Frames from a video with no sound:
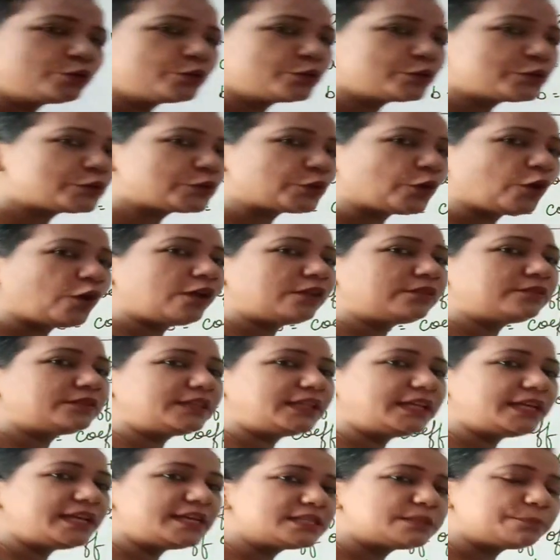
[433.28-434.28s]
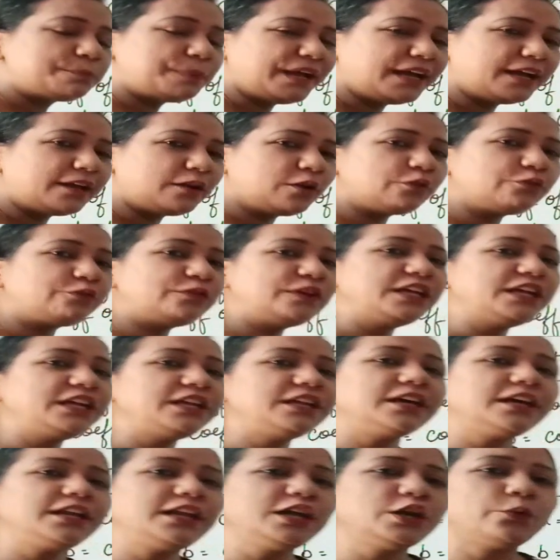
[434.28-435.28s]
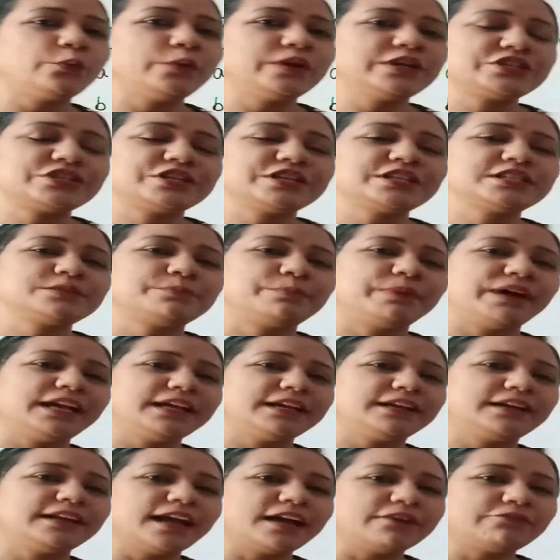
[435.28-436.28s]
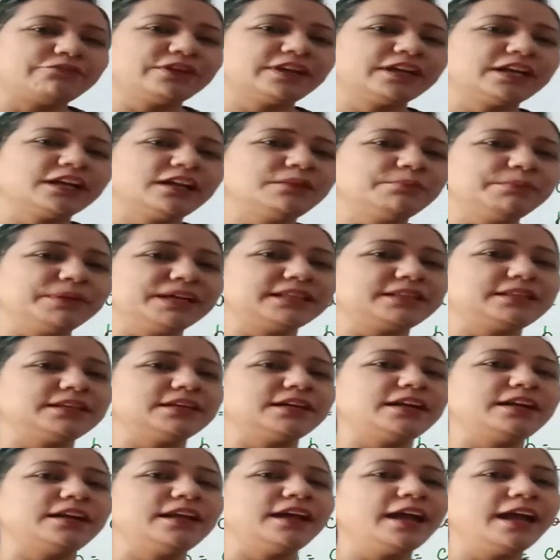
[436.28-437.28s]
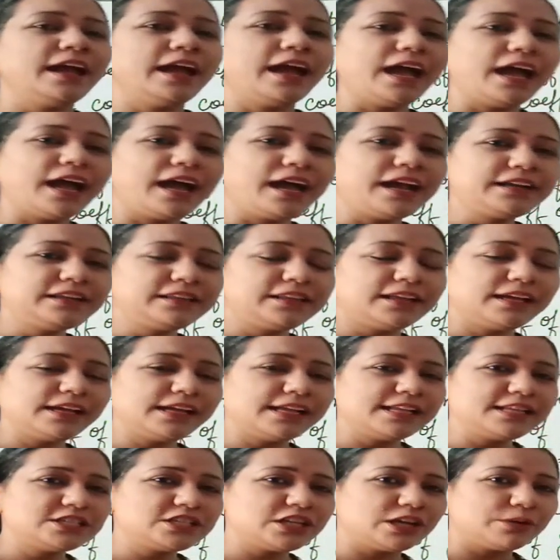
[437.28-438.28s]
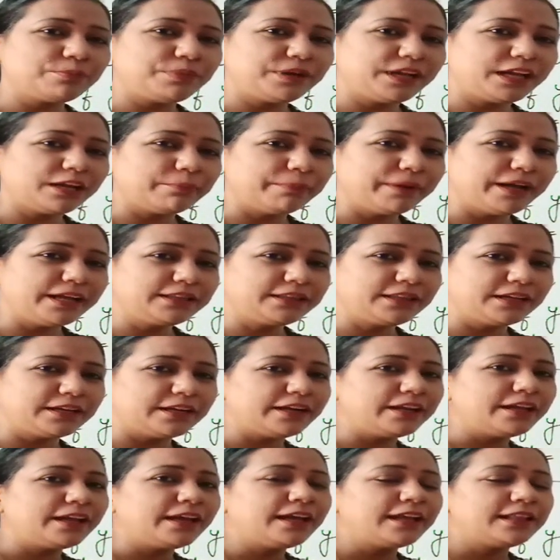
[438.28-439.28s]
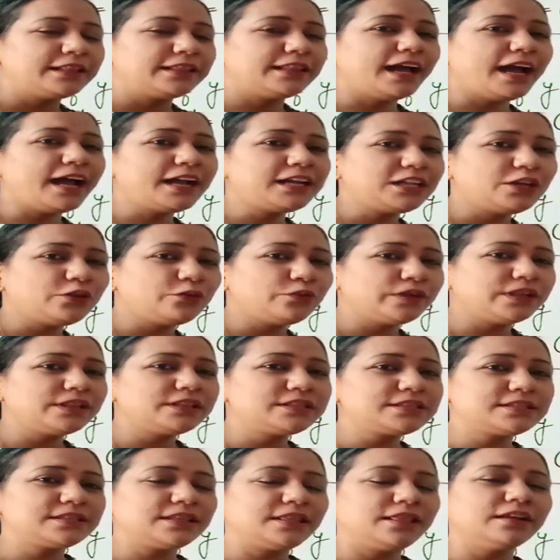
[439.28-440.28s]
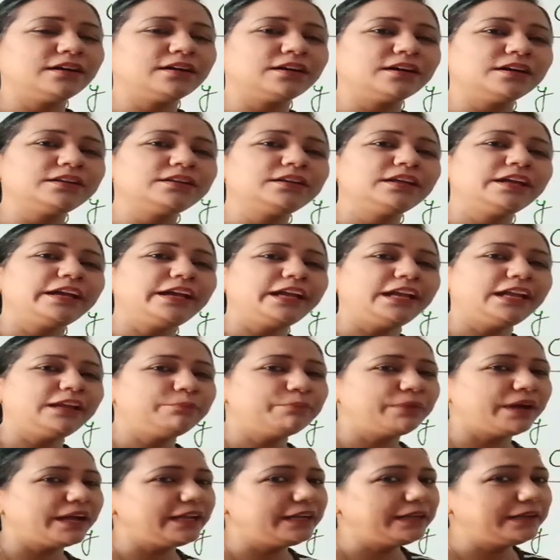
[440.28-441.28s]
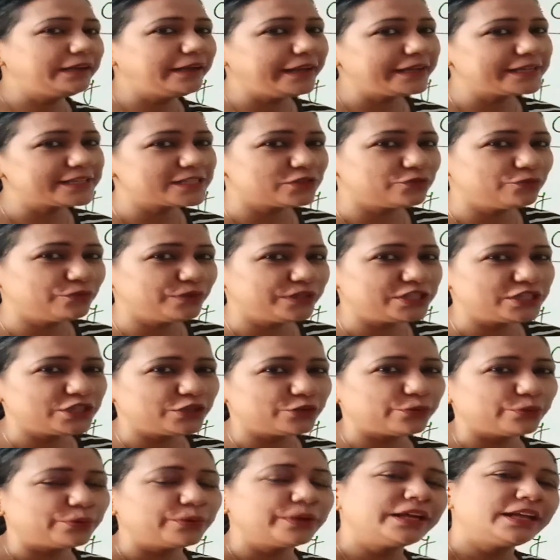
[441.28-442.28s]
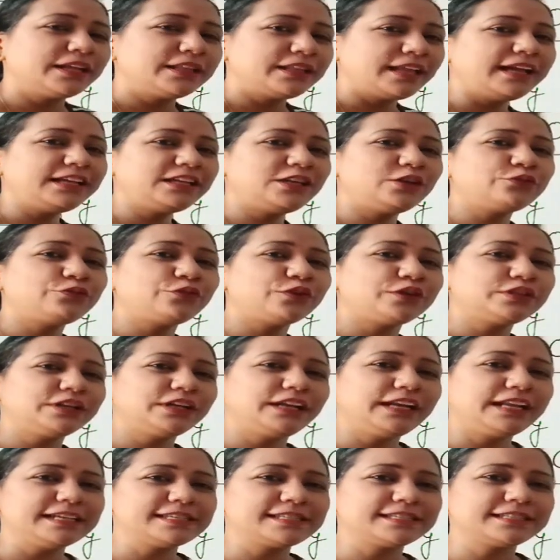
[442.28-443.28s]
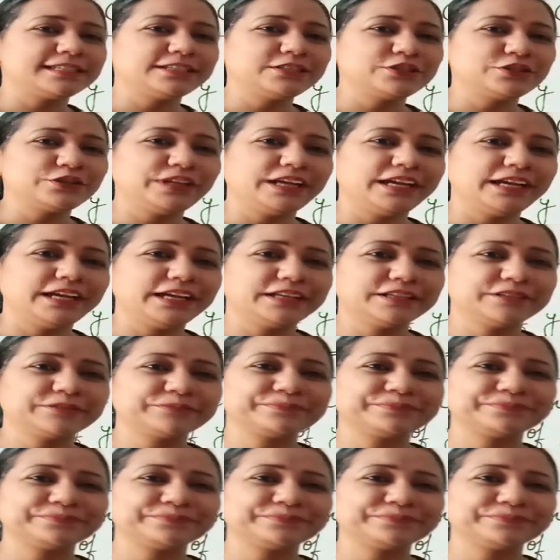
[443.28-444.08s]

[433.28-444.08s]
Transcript: to solve these pair of linear equations by graphical method and the algebraic method, that you will learn in my next video. Thank you for the lesson today.